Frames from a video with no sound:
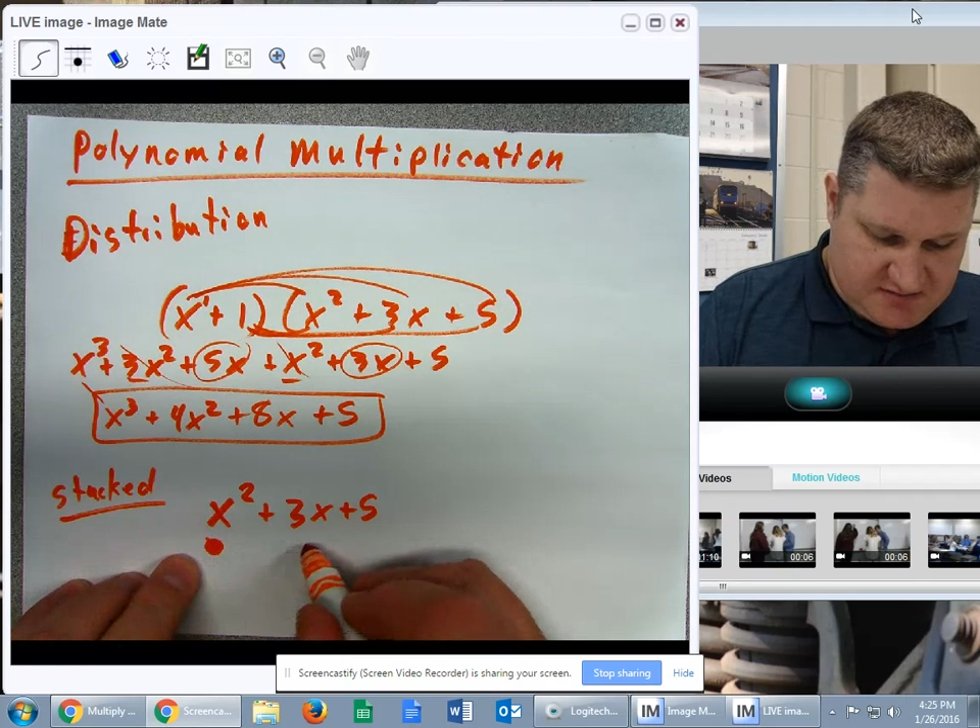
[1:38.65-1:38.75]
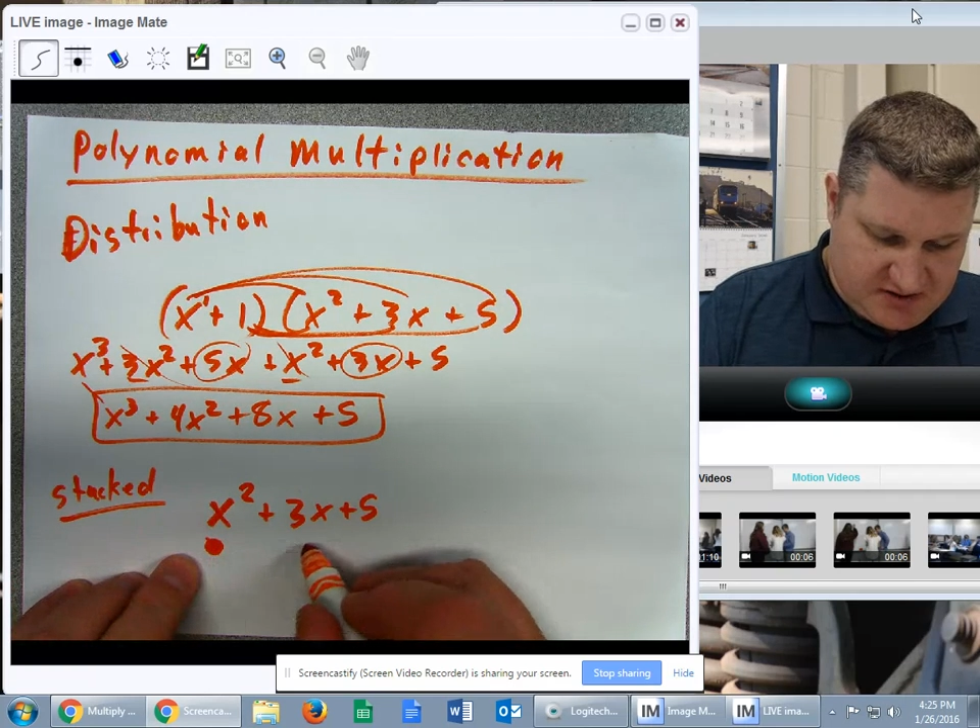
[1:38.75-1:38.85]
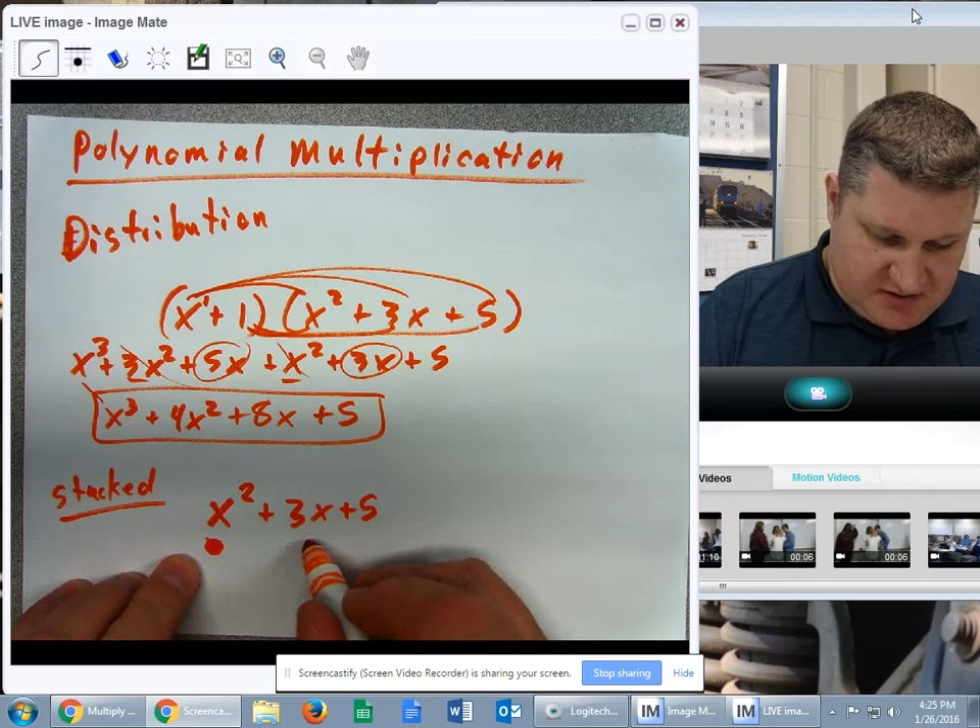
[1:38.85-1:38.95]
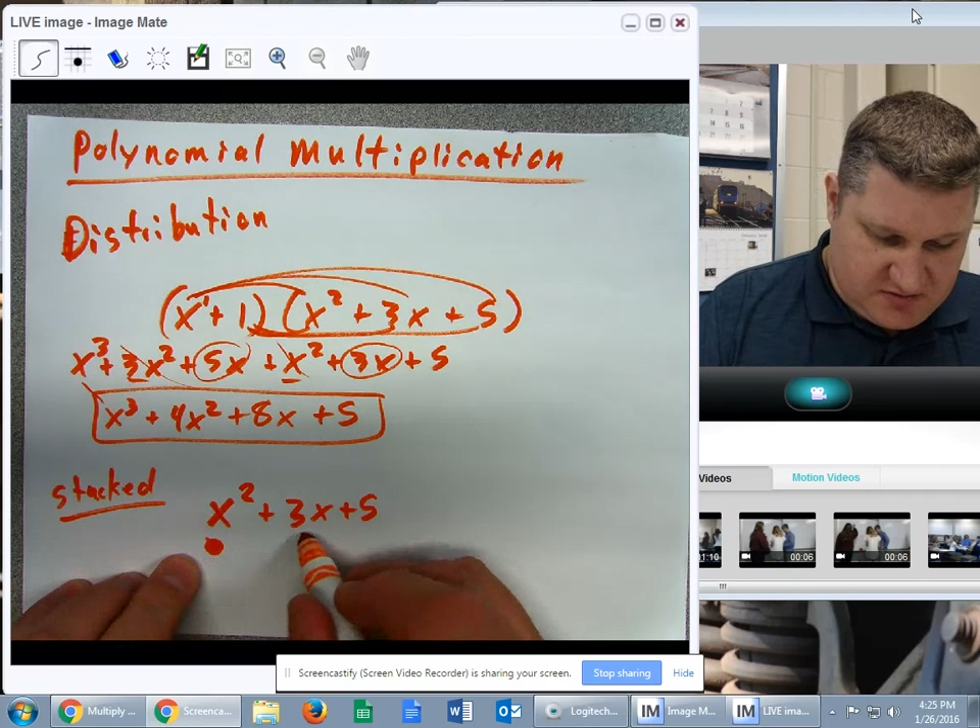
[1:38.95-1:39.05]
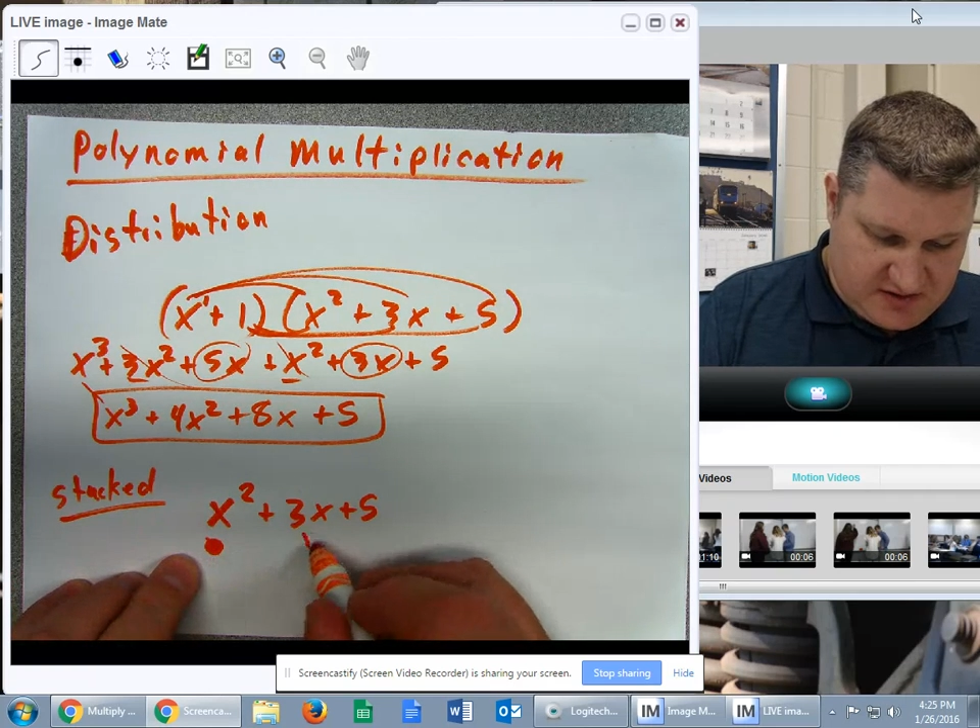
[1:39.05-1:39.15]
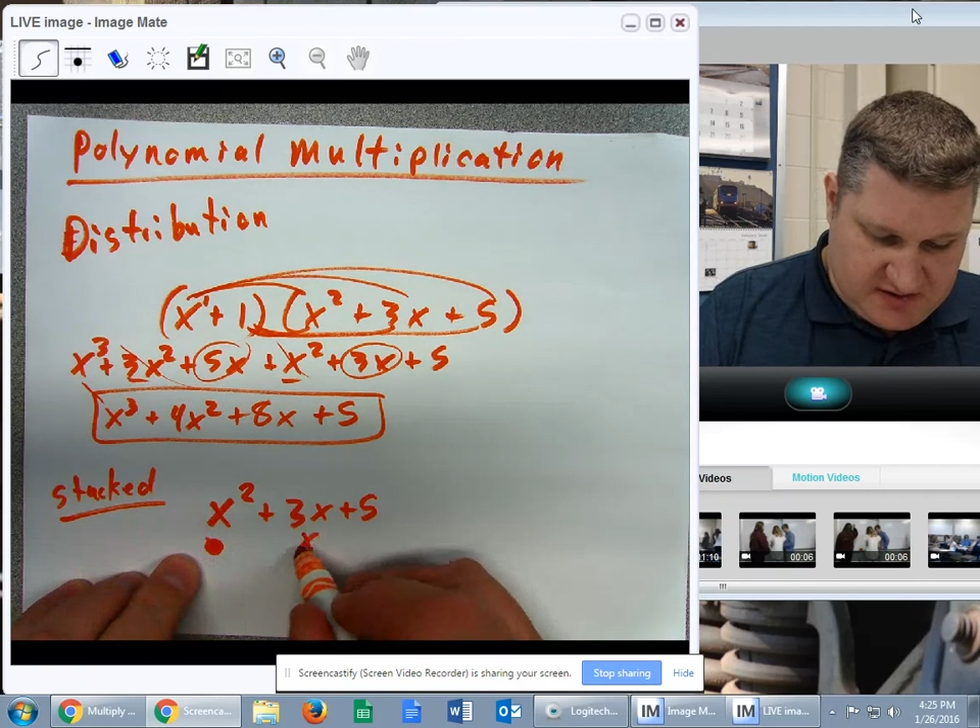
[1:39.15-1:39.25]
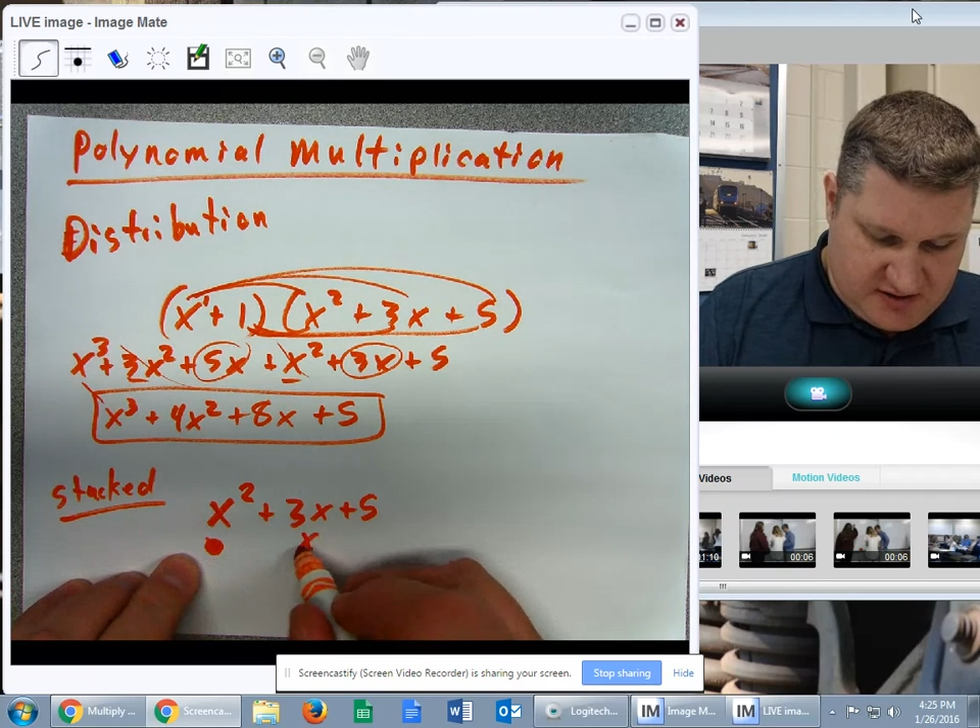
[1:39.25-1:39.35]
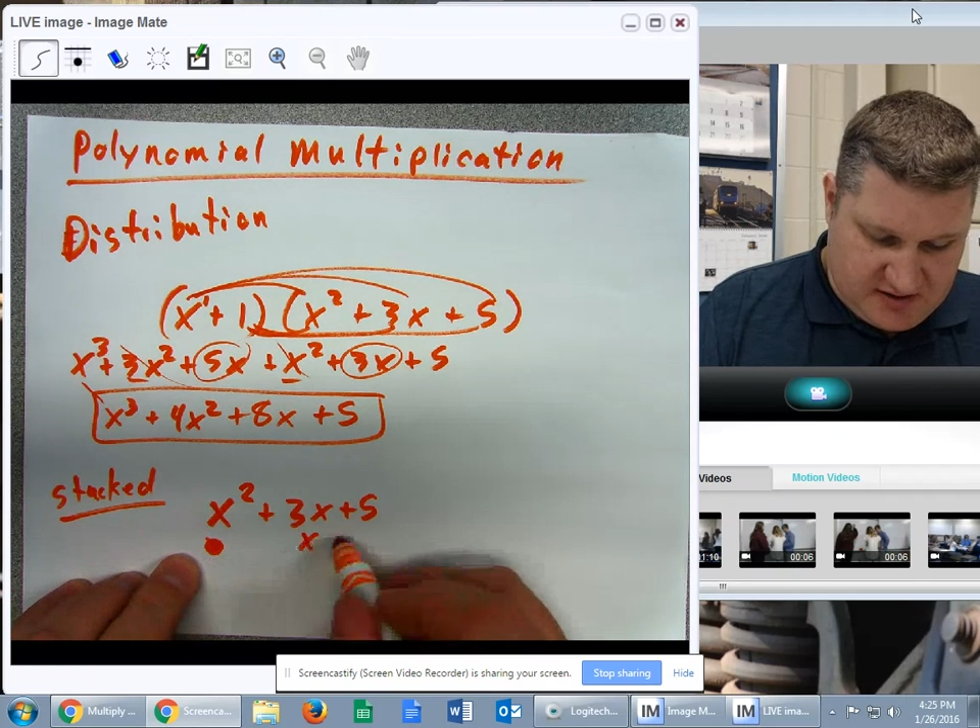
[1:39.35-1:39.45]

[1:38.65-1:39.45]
by the way, there.